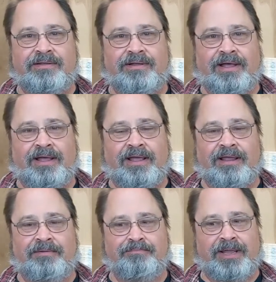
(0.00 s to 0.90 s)

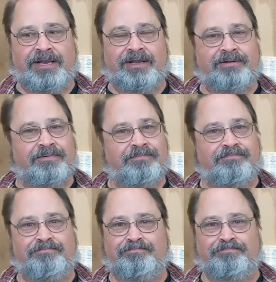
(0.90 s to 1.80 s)
I made it
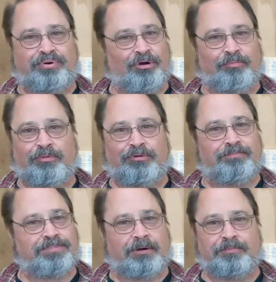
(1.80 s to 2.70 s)
purple,
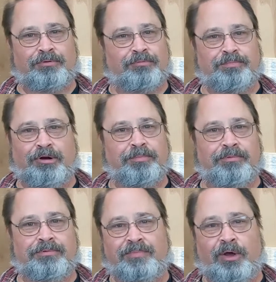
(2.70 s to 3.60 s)

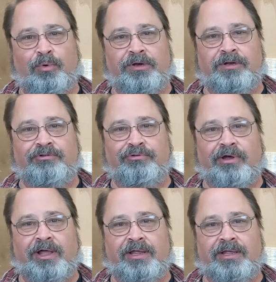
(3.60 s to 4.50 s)
but I wanted to
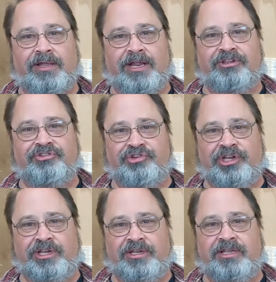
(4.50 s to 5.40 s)
try an
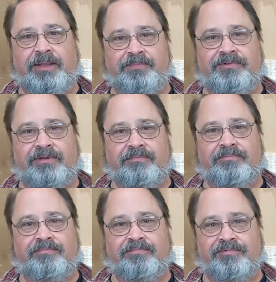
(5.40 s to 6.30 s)
SG Gibson
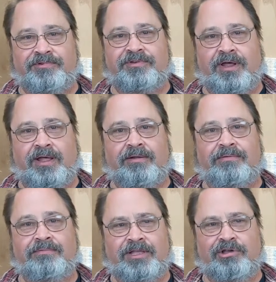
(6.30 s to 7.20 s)
style.
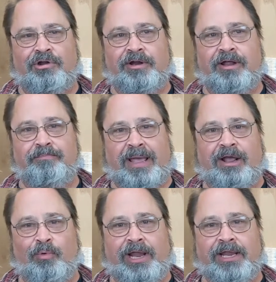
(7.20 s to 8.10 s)
They call it a
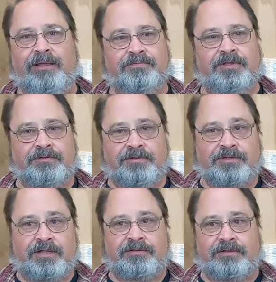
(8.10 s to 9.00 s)
bat wing because it's
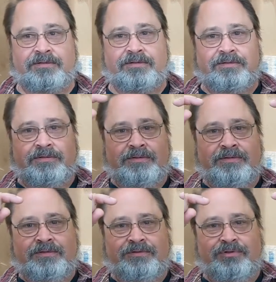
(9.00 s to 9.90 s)
got the
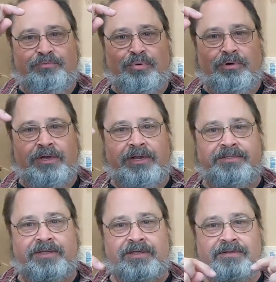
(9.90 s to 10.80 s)
two pointy
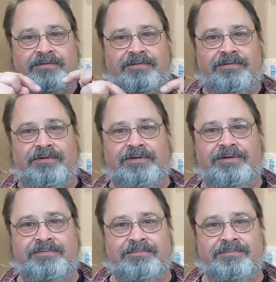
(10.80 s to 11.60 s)
things on it.